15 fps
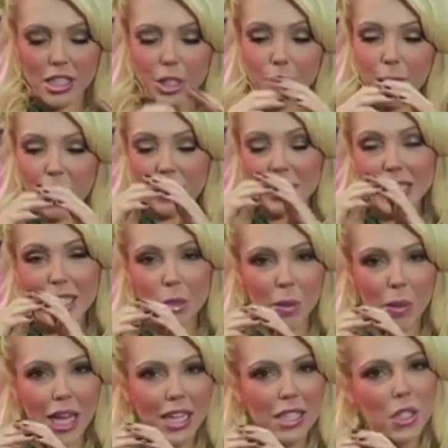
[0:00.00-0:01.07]
They're about this
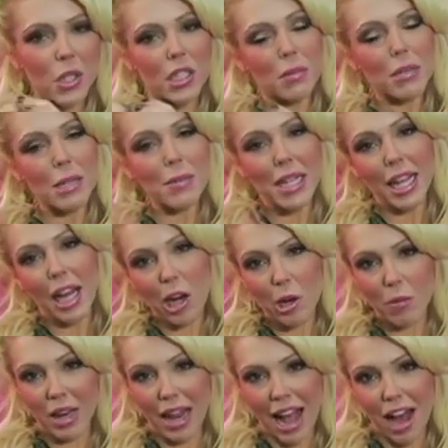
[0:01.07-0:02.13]
big, so sometimes I cut
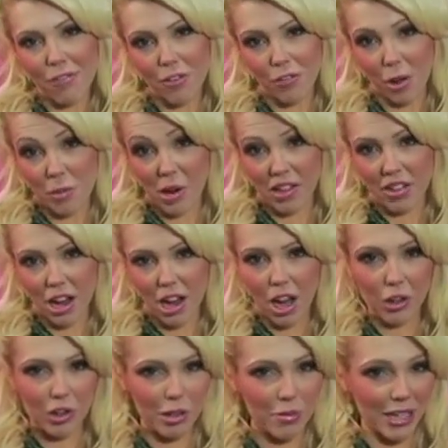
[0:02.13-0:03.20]
them in half if I'm not that
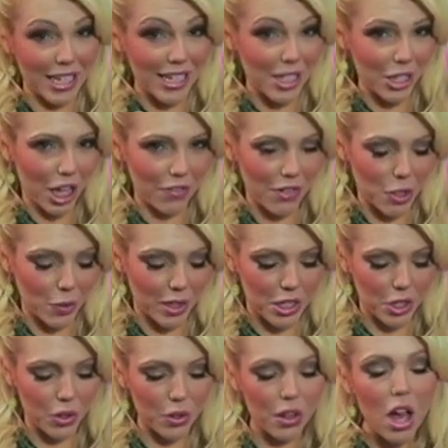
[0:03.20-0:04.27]
hungry, but I still have a sweet
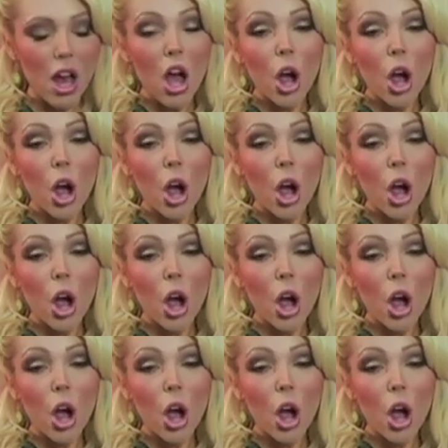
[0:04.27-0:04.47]
tooth.